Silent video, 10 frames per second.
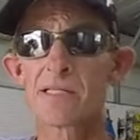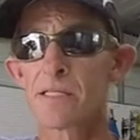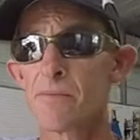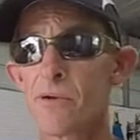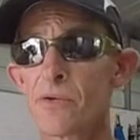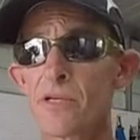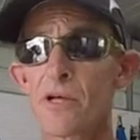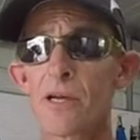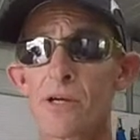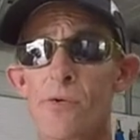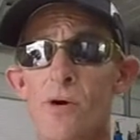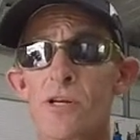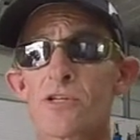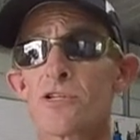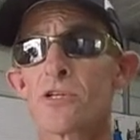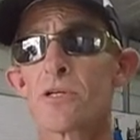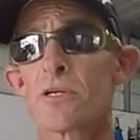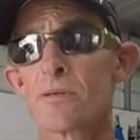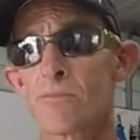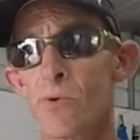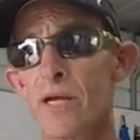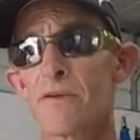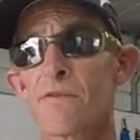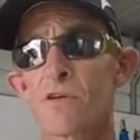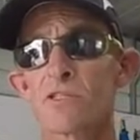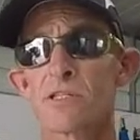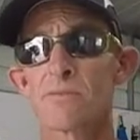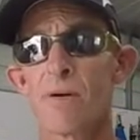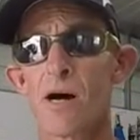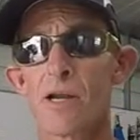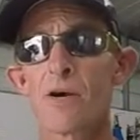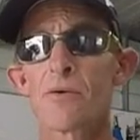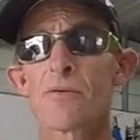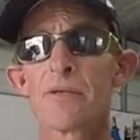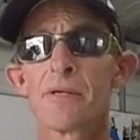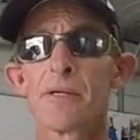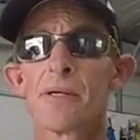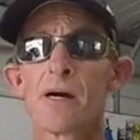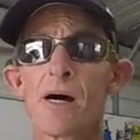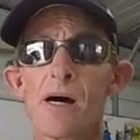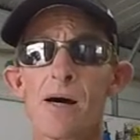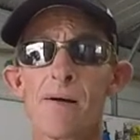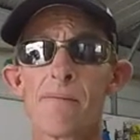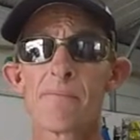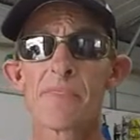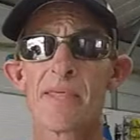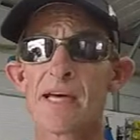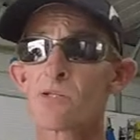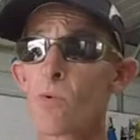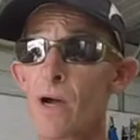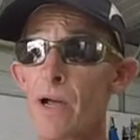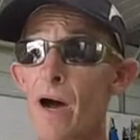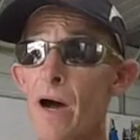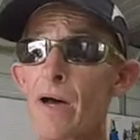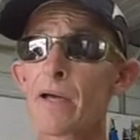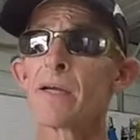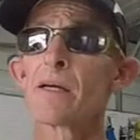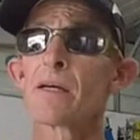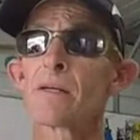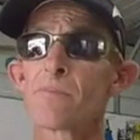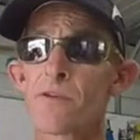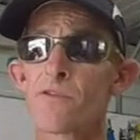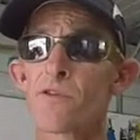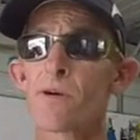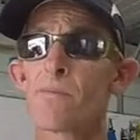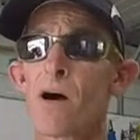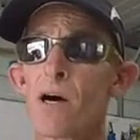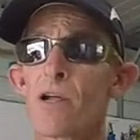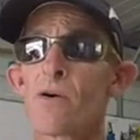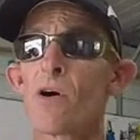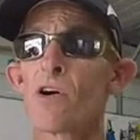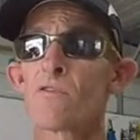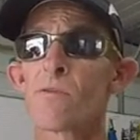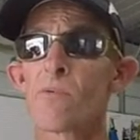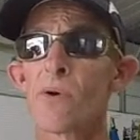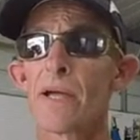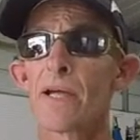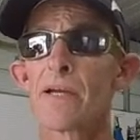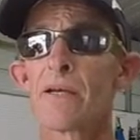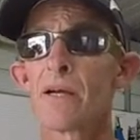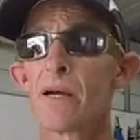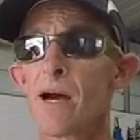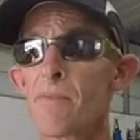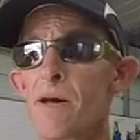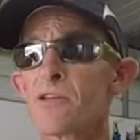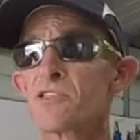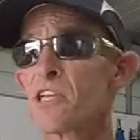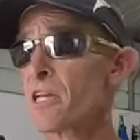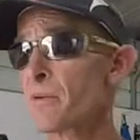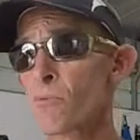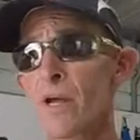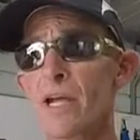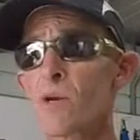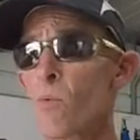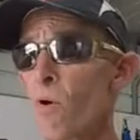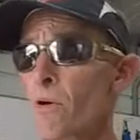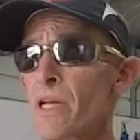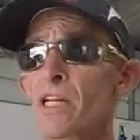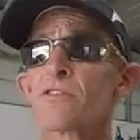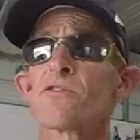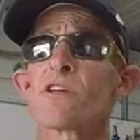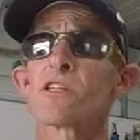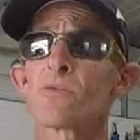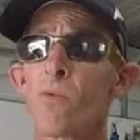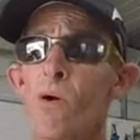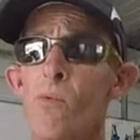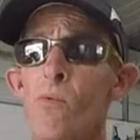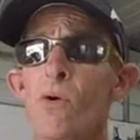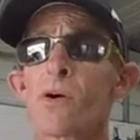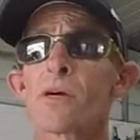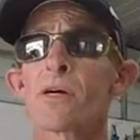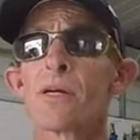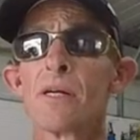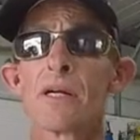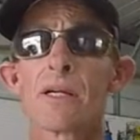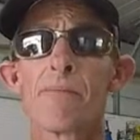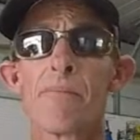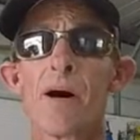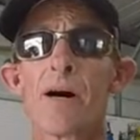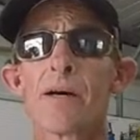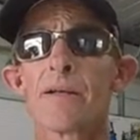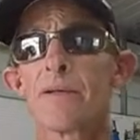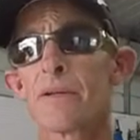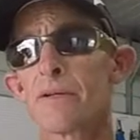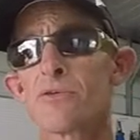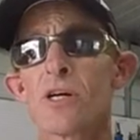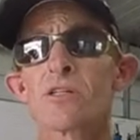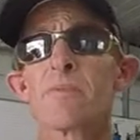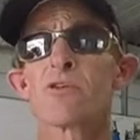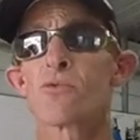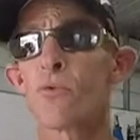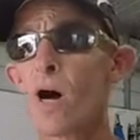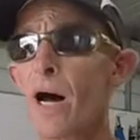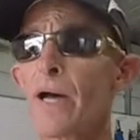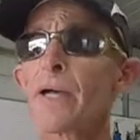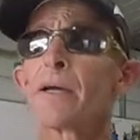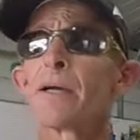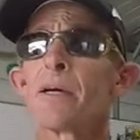is the million-dollar question, braid versus mono. That's why I prefer mono over braid. I'm not saying braid won't catch fish, won't work, but trust me, try